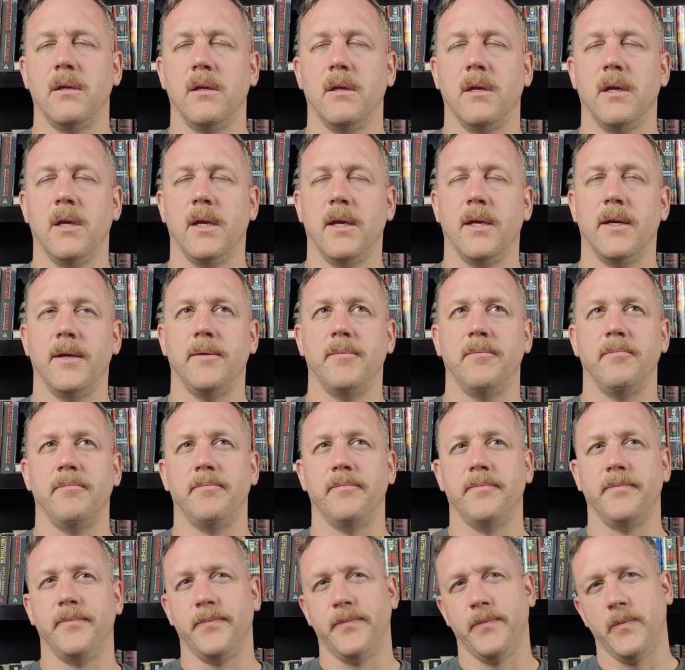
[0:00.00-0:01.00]
I
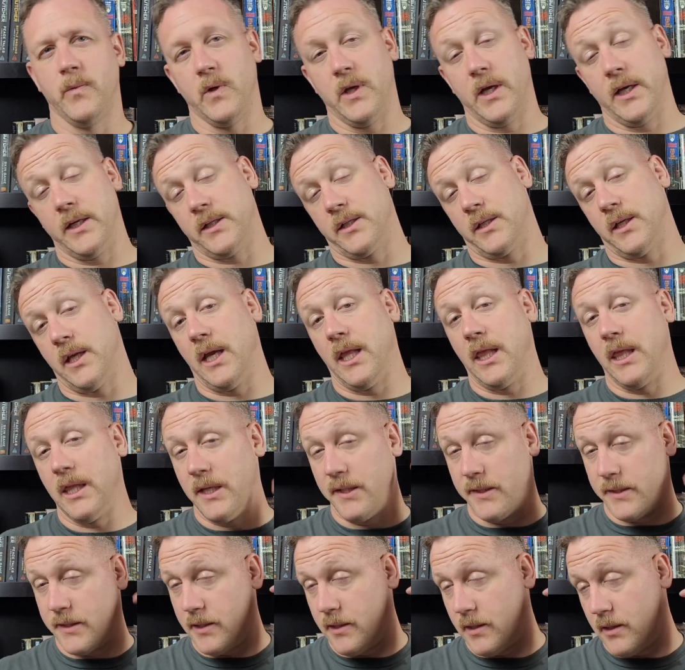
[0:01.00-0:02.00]

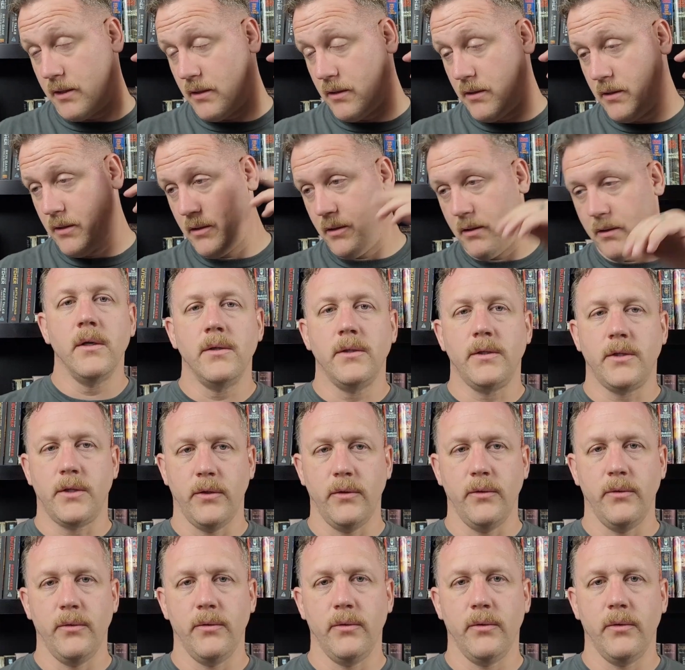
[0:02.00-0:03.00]
listened
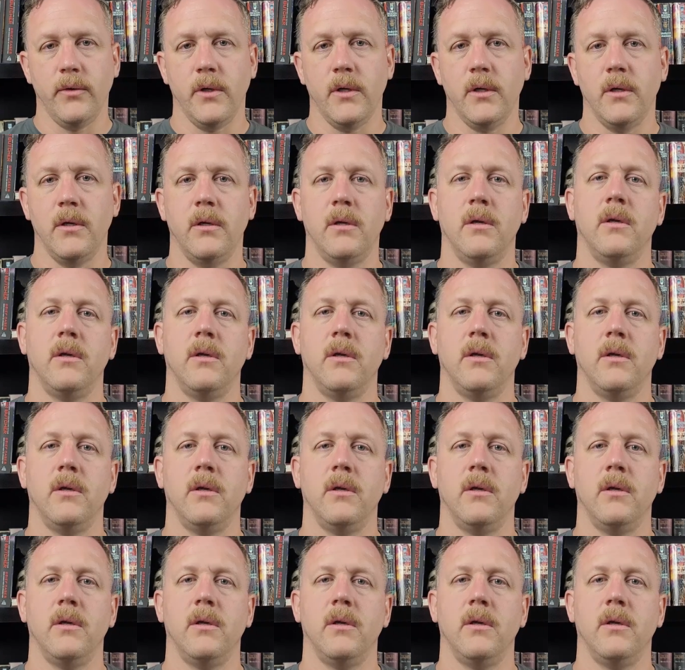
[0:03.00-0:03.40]
to